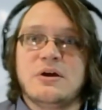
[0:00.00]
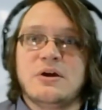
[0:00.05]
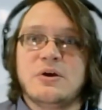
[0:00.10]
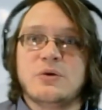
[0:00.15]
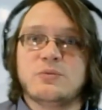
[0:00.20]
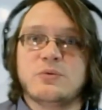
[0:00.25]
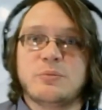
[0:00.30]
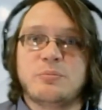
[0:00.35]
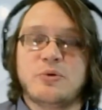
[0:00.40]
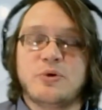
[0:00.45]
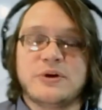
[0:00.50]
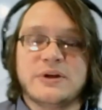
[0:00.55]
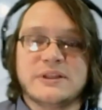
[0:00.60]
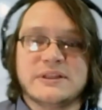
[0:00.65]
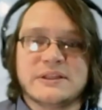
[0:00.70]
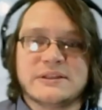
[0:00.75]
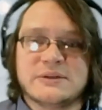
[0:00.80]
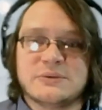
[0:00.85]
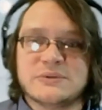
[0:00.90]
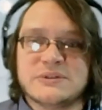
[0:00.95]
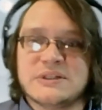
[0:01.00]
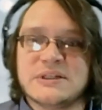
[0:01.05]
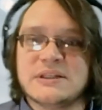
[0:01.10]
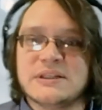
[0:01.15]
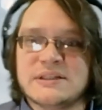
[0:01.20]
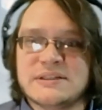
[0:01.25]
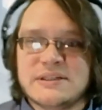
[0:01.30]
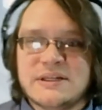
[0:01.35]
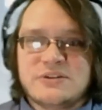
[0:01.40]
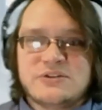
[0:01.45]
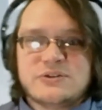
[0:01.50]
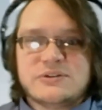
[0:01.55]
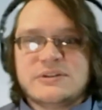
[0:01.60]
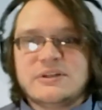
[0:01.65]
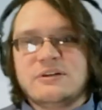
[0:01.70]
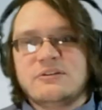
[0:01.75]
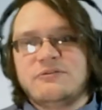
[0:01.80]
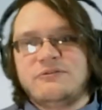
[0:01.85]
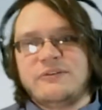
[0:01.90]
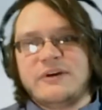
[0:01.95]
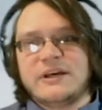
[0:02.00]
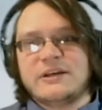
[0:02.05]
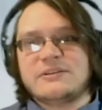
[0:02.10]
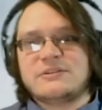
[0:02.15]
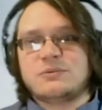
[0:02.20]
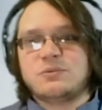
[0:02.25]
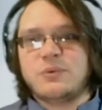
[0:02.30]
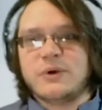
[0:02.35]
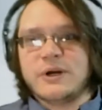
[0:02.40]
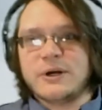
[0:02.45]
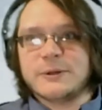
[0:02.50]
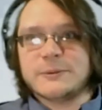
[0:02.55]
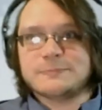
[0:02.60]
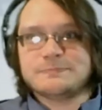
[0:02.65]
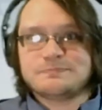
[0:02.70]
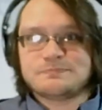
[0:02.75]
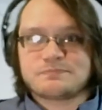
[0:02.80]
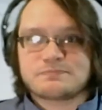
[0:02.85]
reporting that they were seeing these interesting effects where